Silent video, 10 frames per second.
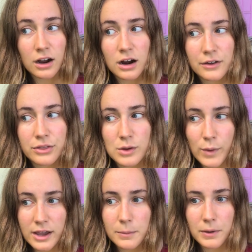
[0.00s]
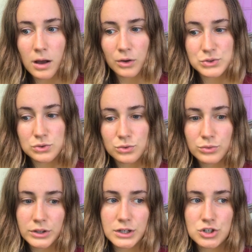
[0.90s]
are the wake-up calls
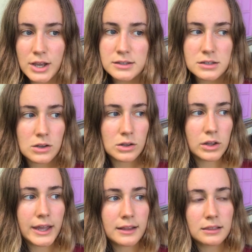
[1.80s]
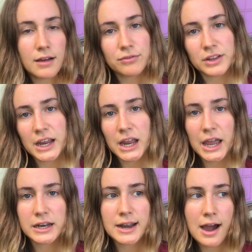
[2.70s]
really gentle and lovely,
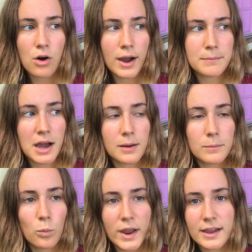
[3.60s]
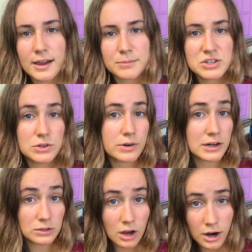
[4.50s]
and now I'm not waking up to
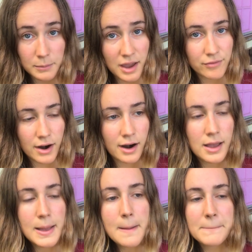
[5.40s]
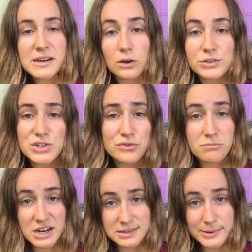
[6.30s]
an alarm ever, but it also
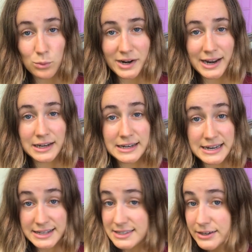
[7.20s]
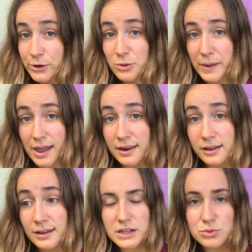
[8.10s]
reminds me when I need to go to
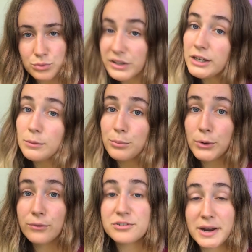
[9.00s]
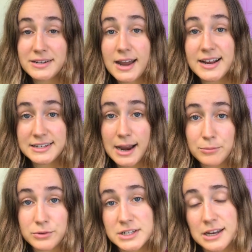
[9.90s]
bed. It's really improved my
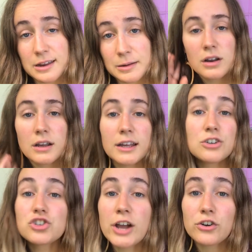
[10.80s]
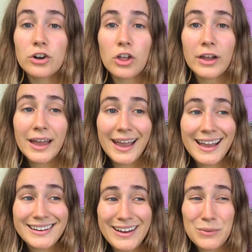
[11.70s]
nighttime routine in general,
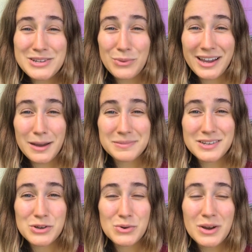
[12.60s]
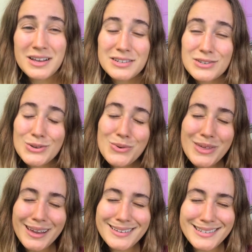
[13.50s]
and I always wake up to
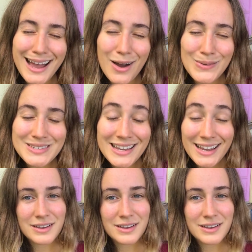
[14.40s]
soothing sounds.